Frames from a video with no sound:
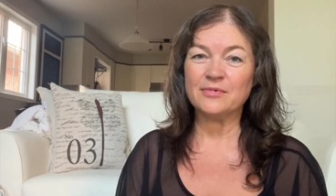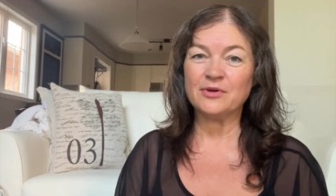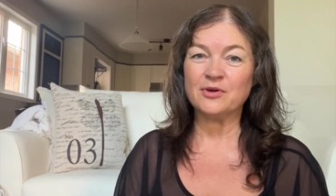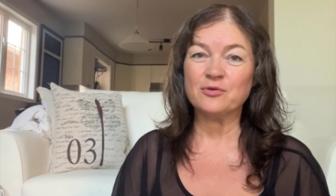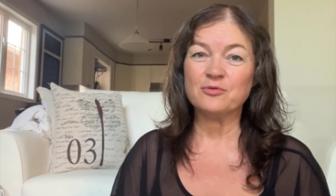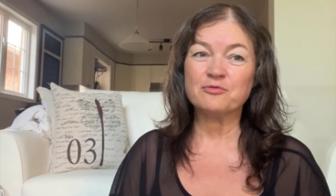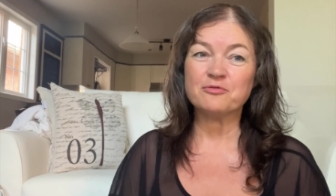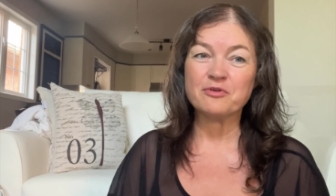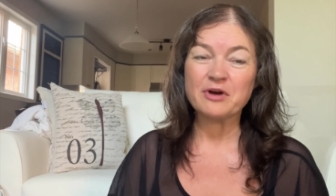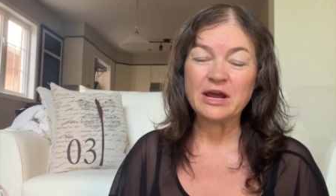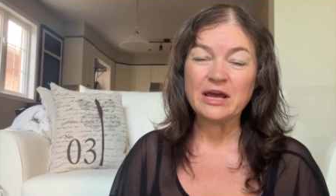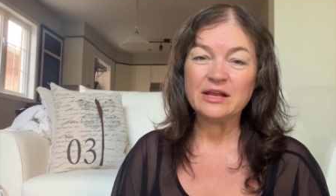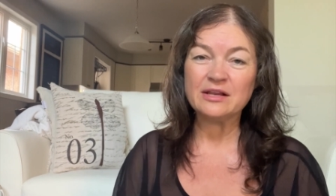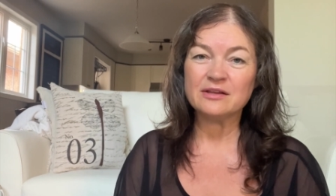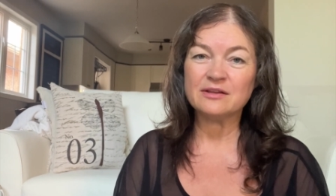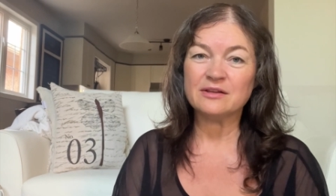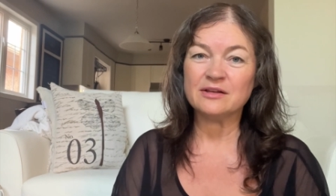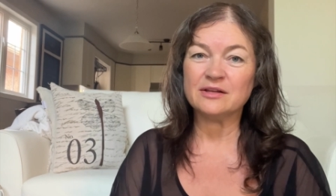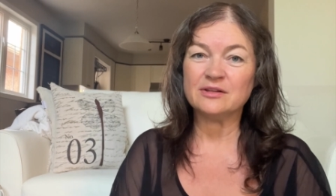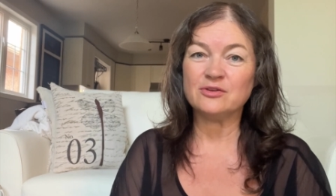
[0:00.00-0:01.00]
afraid
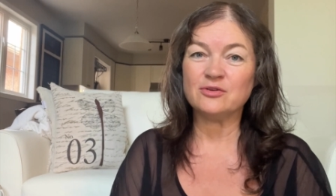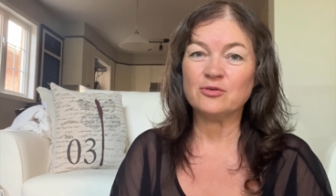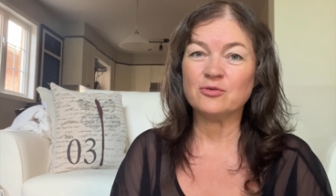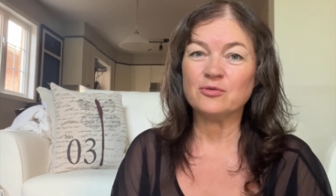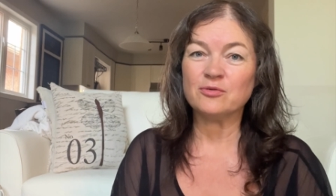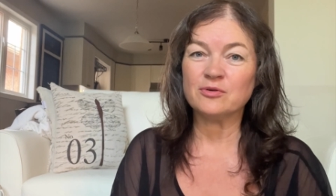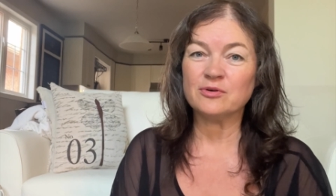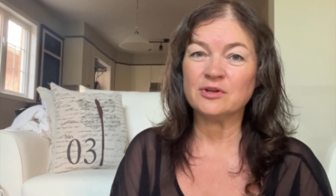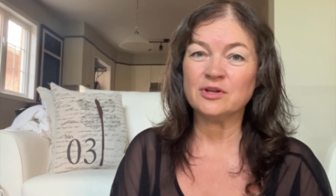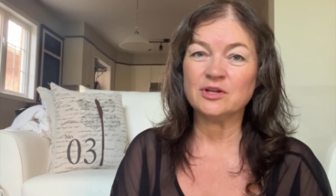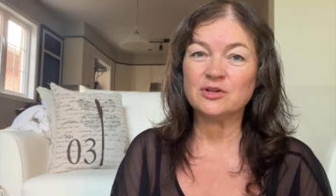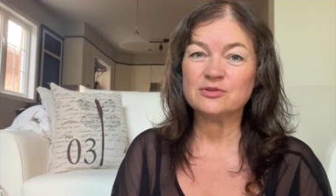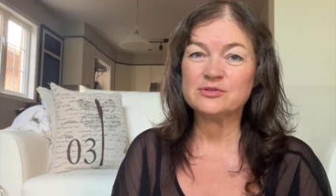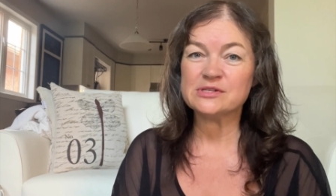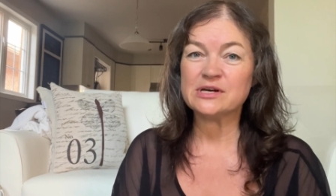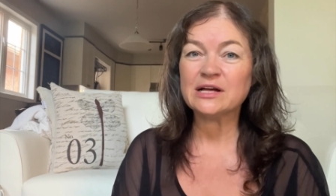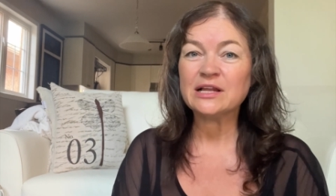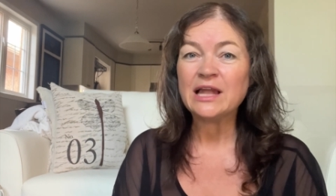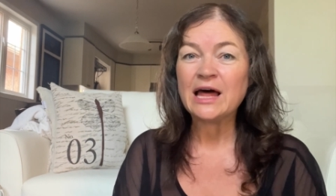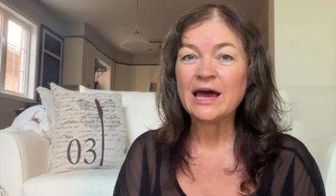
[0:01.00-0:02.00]
that you're gonna lose a
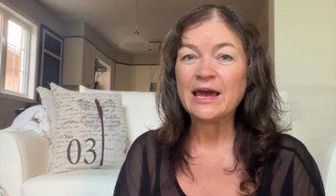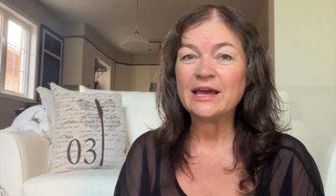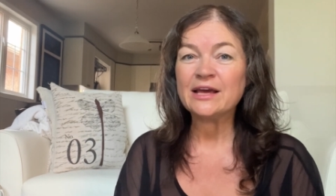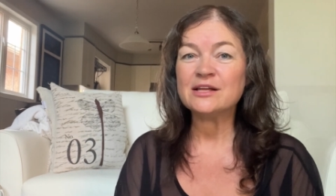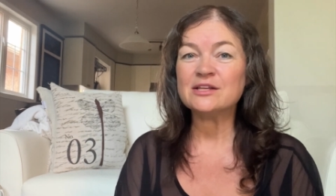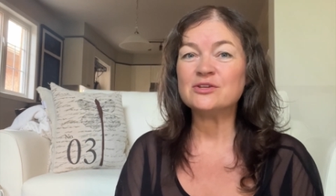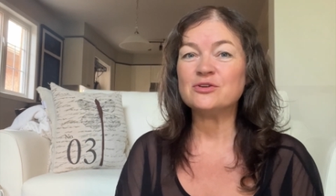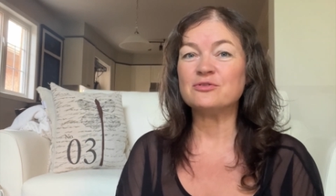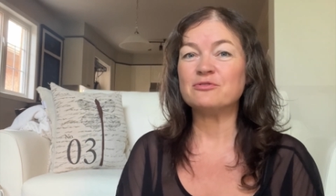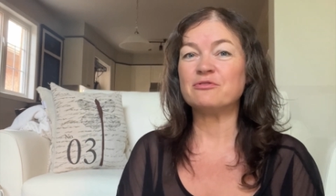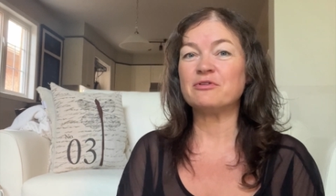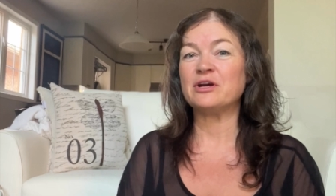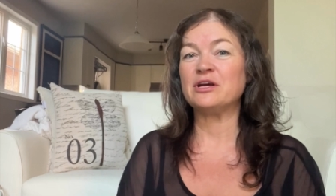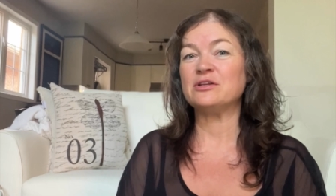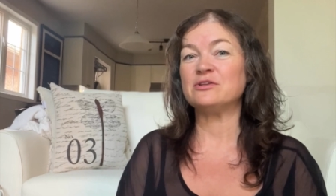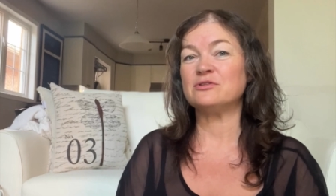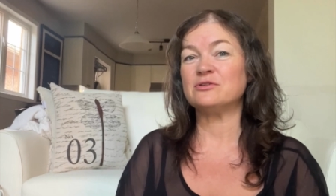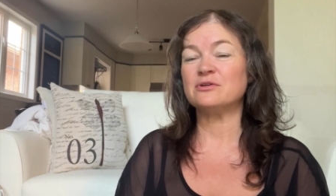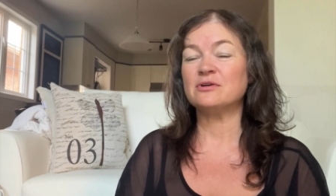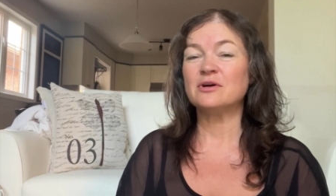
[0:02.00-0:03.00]
client, you're
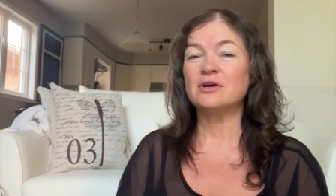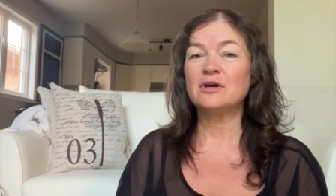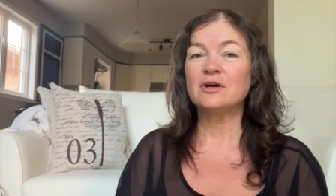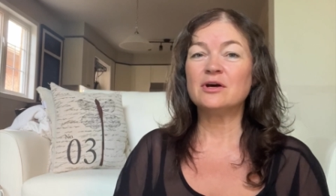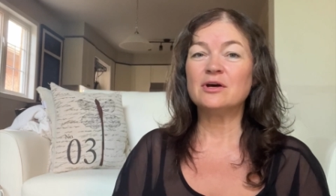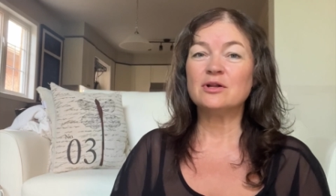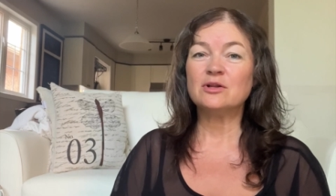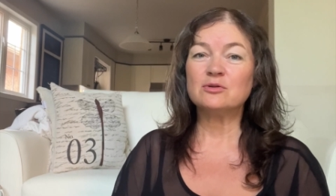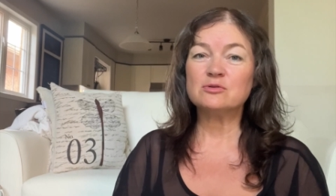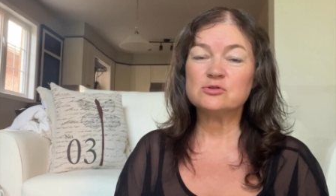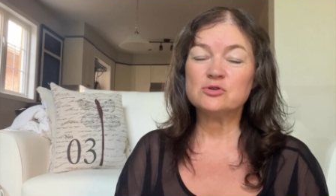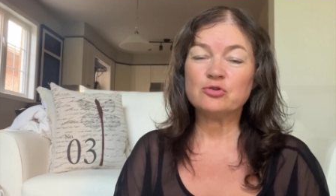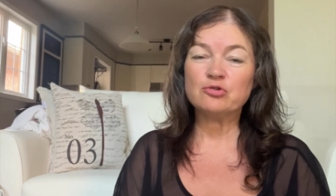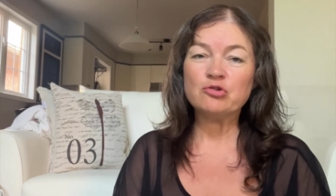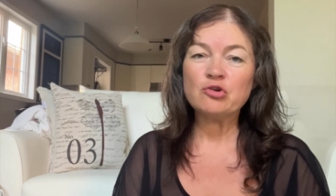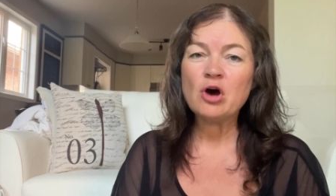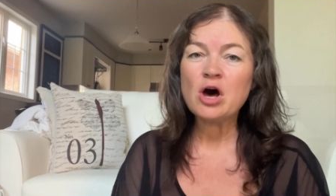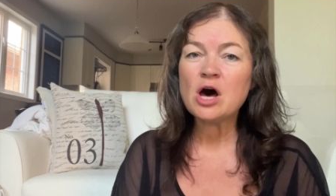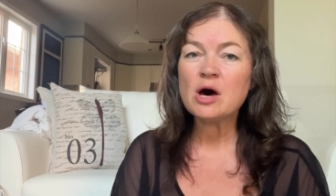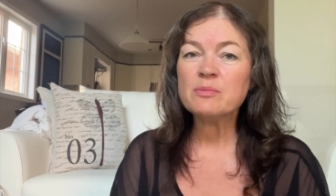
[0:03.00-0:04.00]
afraid to lose your
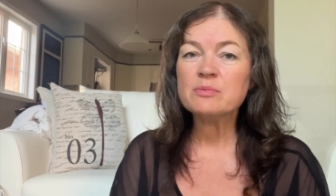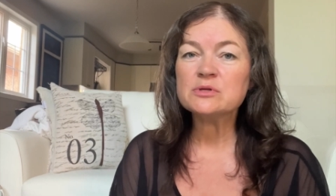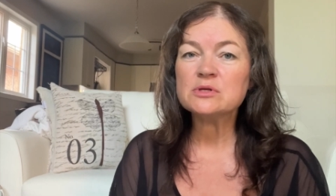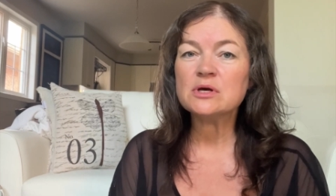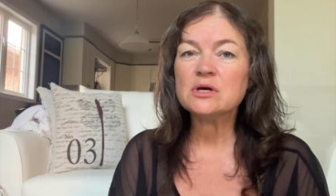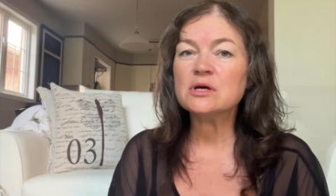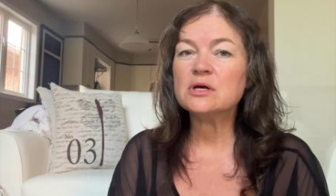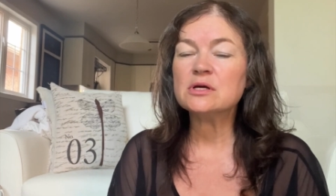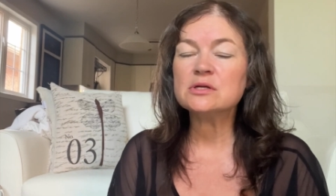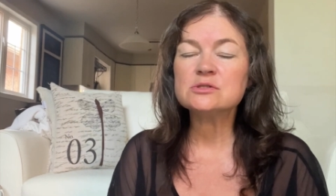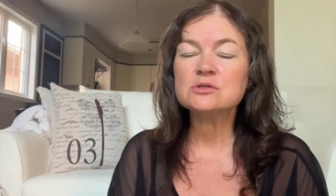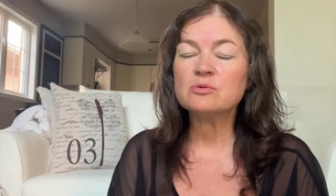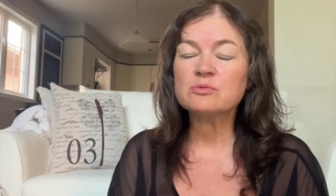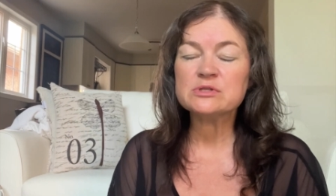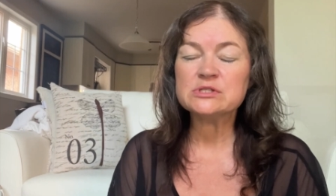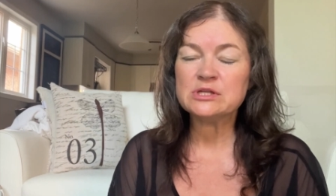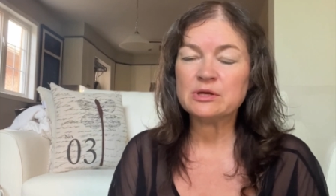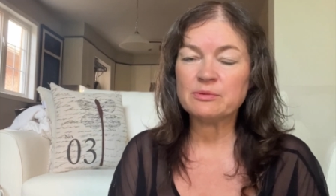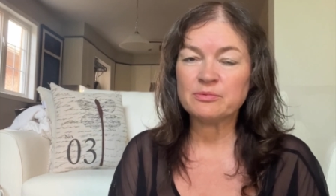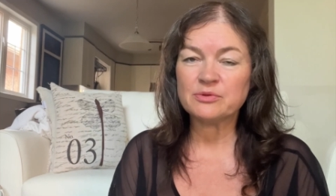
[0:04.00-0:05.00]
job. It's
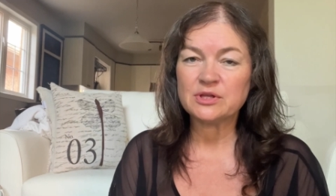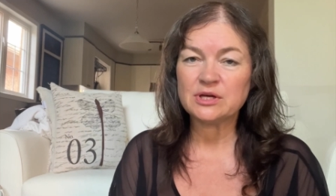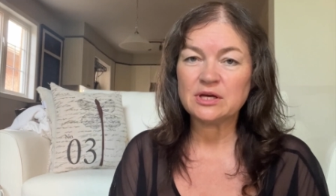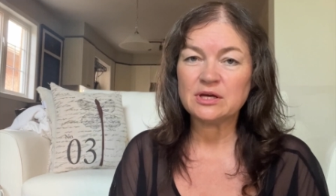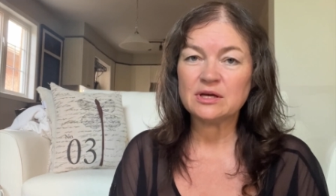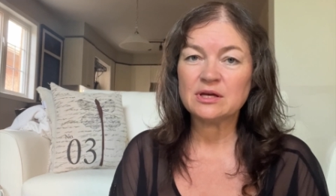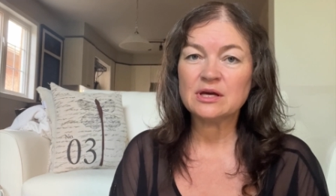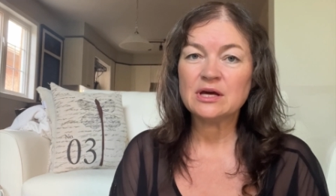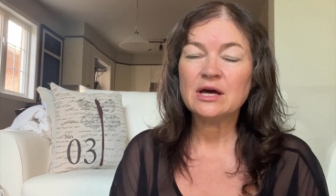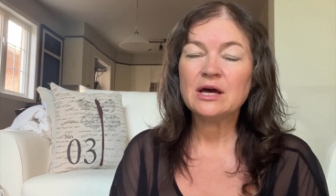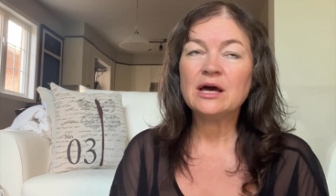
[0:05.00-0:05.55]
always something.